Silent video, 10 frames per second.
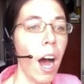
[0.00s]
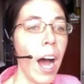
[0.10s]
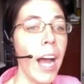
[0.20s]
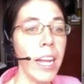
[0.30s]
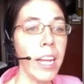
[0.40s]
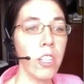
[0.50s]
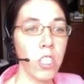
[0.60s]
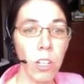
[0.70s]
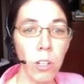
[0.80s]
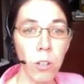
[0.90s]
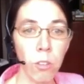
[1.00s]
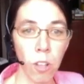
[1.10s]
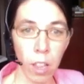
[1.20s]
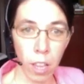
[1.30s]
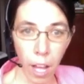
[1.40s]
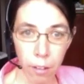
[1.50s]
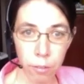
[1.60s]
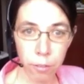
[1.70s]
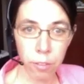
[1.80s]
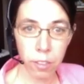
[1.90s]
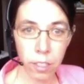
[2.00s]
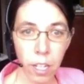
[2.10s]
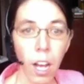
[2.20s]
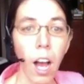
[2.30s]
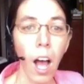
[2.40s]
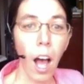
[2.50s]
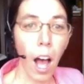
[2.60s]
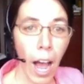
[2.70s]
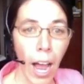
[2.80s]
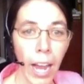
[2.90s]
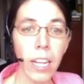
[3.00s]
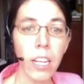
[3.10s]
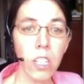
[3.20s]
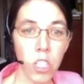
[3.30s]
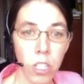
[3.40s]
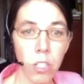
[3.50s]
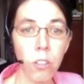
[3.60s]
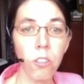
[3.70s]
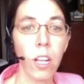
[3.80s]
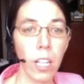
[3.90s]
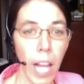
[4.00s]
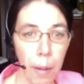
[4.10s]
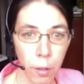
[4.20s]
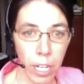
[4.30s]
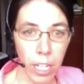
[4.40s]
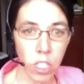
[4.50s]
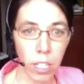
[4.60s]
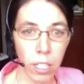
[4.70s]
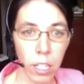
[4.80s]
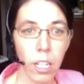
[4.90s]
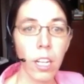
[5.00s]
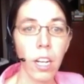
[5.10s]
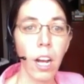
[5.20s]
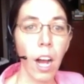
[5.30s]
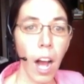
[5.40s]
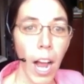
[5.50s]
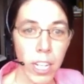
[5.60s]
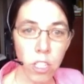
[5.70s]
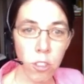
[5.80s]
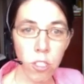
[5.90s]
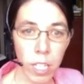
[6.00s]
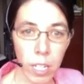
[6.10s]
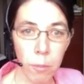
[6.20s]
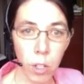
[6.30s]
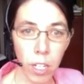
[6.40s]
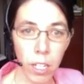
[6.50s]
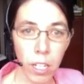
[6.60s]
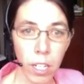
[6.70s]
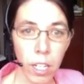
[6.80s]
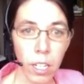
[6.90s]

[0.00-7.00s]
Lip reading: I choose love. I choose collaboration. I choose teamwork.